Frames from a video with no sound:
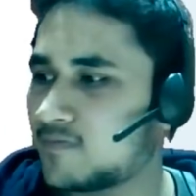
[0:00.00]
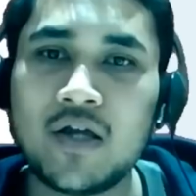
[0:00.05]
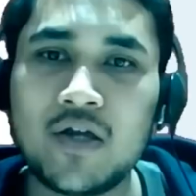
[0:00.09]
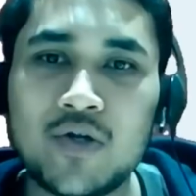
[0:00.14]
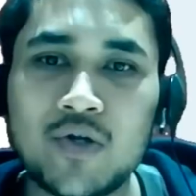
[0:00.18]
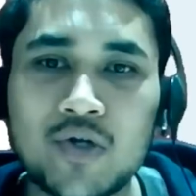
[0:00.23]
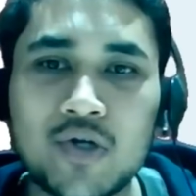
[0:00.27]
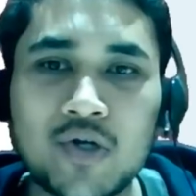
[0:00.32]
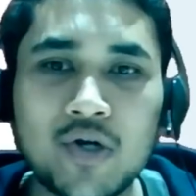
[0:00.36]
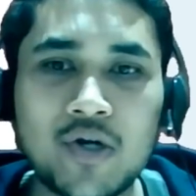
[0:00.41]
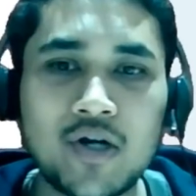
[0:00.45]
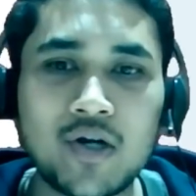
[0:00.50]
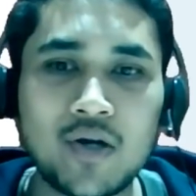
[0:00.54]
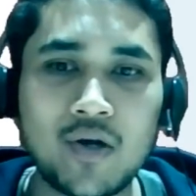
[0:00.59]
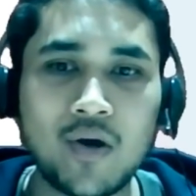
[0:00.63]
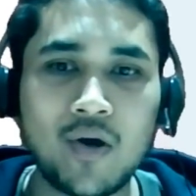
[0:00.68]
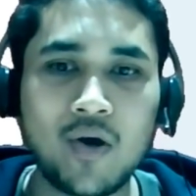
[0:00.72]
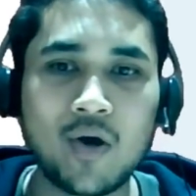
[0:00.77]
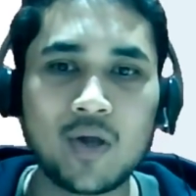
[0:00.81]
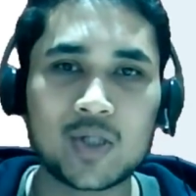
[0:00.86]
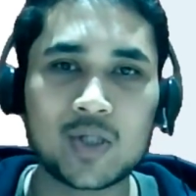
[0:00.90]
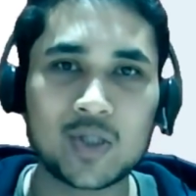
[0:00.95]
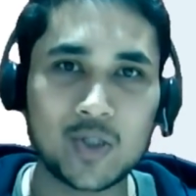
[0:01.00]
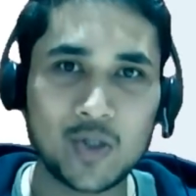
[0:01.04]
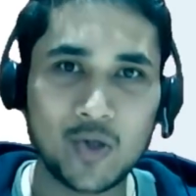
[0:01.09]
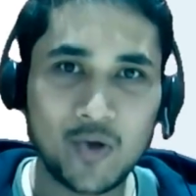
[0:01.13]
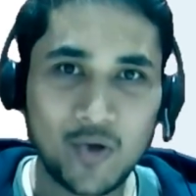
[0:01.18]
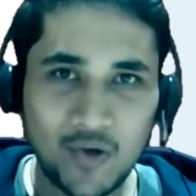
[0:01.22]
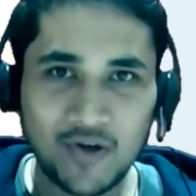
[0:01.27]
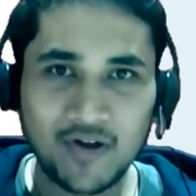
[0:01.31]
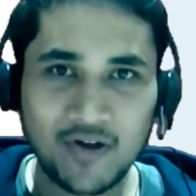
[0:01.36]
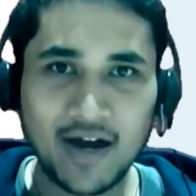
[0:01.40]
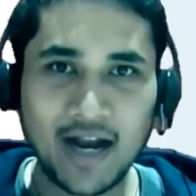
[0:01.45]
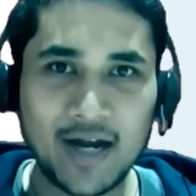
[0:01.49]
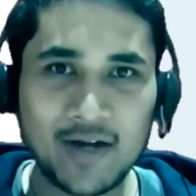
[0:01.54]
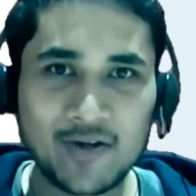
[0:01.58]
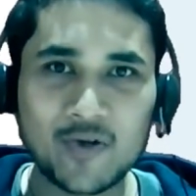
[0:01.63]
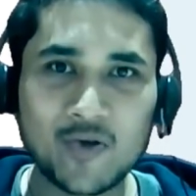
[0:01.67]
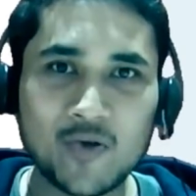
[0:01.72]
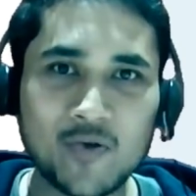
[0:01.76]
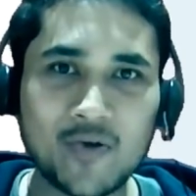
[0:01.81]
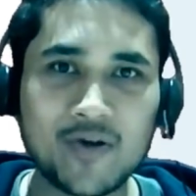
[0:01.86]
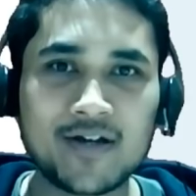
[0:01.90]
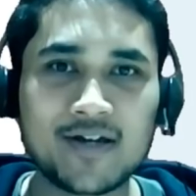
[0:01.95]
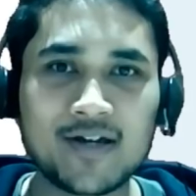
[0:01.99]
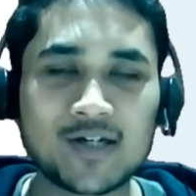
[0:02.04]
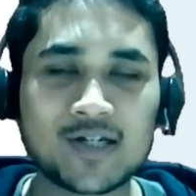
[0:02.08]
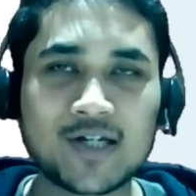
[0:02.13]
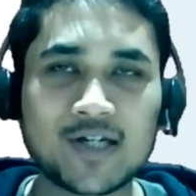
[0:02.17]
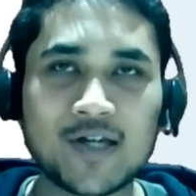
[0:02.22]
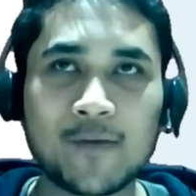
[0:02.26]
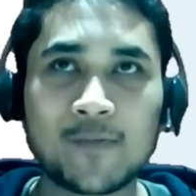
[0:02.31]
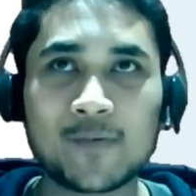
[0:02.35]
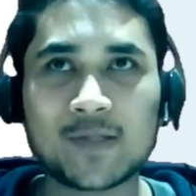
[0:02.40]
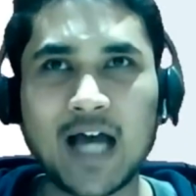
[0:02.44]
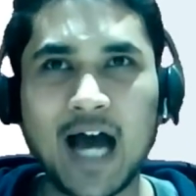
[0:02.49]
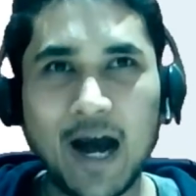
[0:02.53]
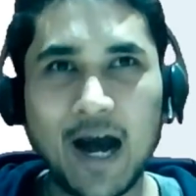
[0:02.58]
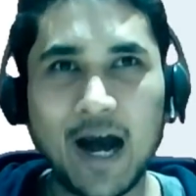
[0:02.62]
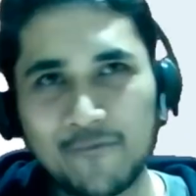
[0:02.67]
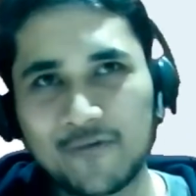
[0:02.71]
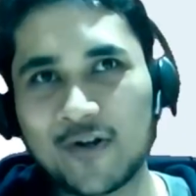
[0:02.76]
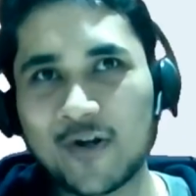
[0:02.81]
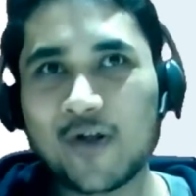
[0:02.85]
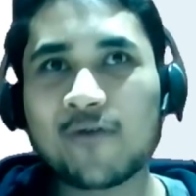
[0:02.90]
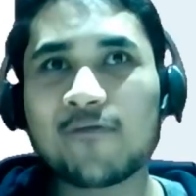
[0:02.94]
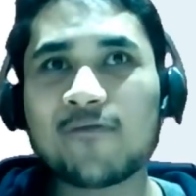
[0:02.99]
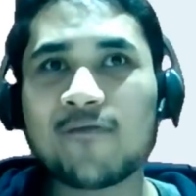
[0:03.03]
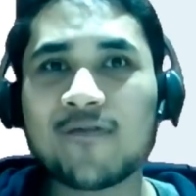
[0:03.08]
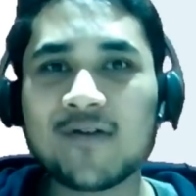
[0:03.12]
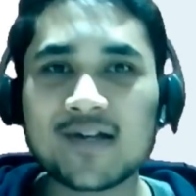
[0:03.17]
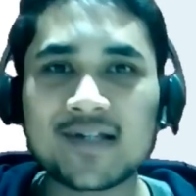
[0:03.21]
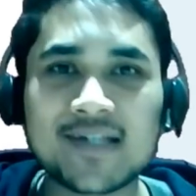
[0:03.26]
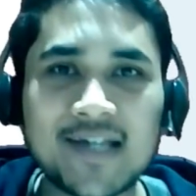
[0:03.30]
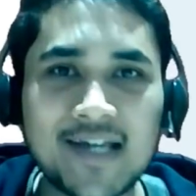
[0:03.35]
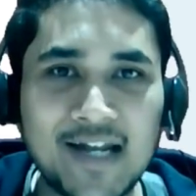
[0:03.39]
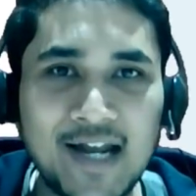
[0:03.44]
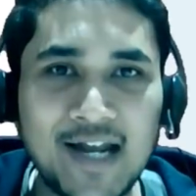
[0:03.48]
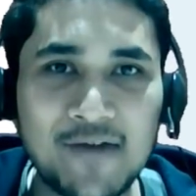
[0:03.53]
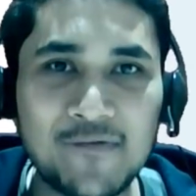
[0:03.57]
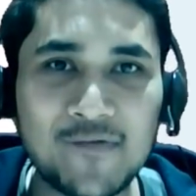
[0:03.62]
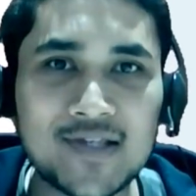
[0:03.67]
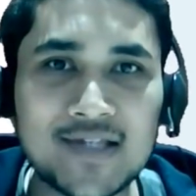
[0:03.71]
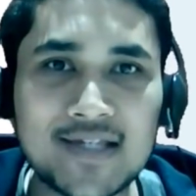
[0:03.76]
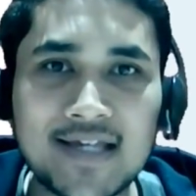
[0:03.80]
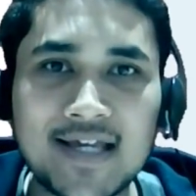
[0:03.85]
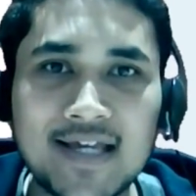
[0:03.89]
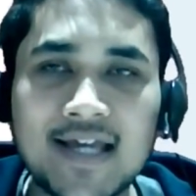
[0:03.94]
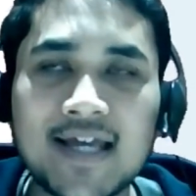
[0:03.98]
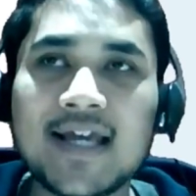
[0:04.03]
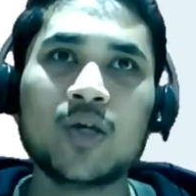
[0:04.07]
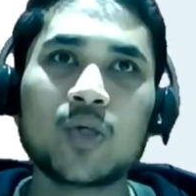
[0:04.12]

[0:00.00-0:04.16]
You should also try to do internships after your first year, I would say.